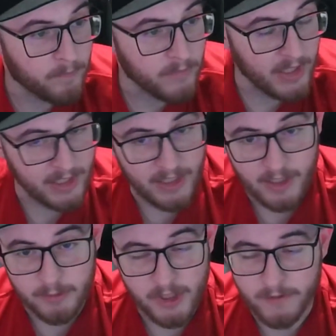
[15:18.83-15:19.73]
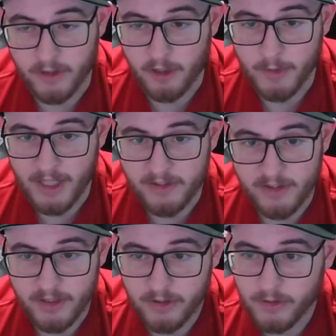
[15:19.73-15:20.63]
He did get himself an RBI
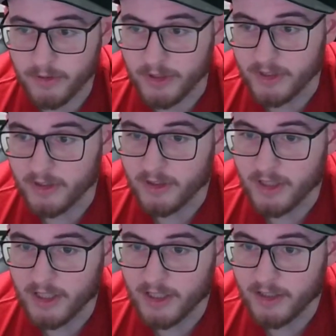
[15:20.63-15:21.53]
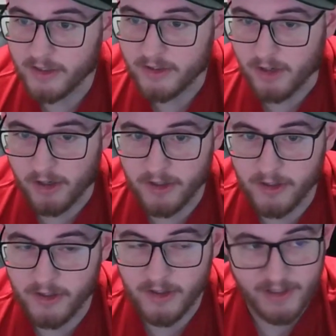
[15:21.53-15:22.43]
single and started
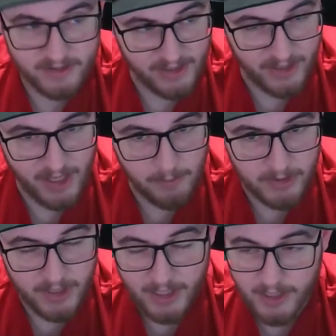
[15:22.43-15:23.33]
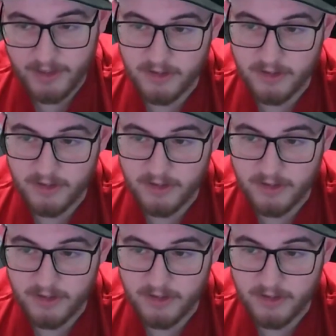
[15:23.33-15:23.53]
that second game with a hit.